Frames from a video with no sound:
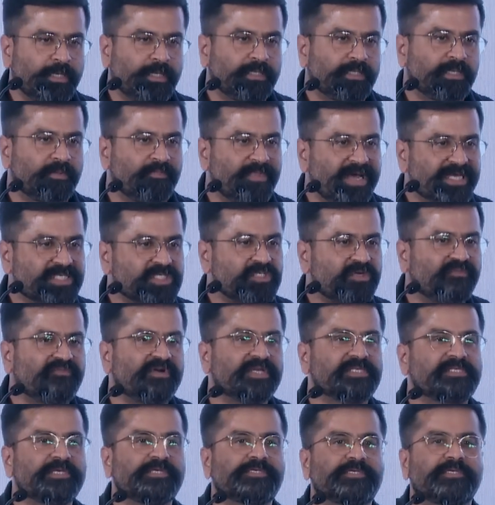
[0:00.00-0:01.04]
The best of
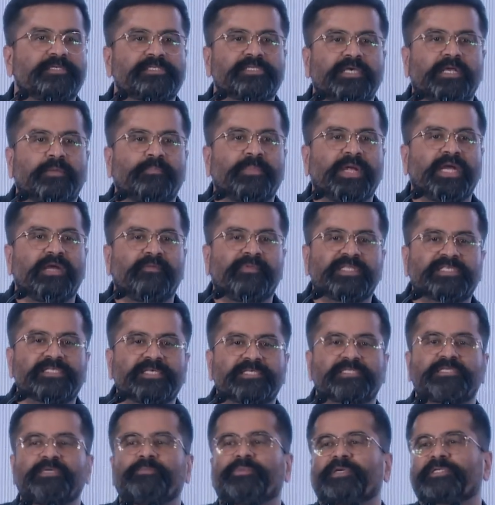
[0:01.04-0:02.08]
decisions are made with
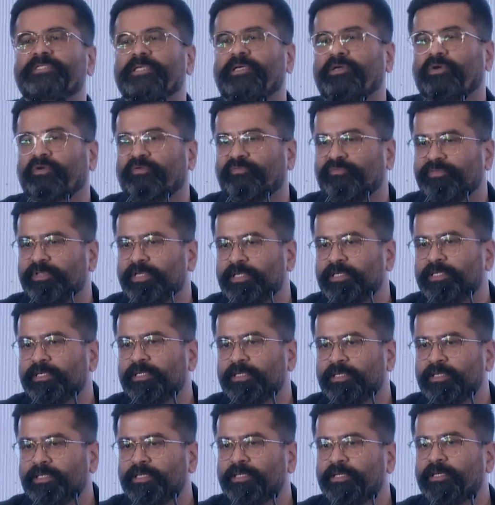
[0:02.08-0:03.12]
60% of the
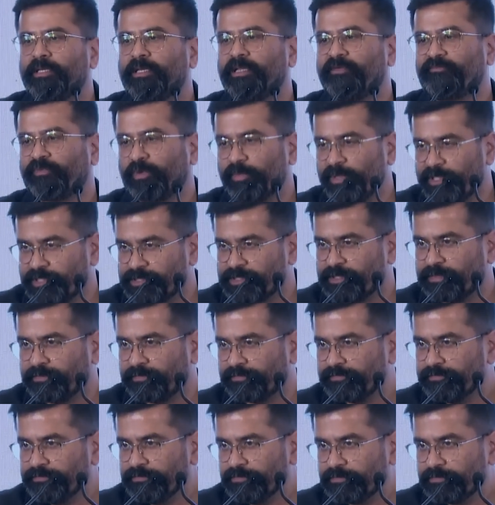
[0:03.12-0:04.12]
information.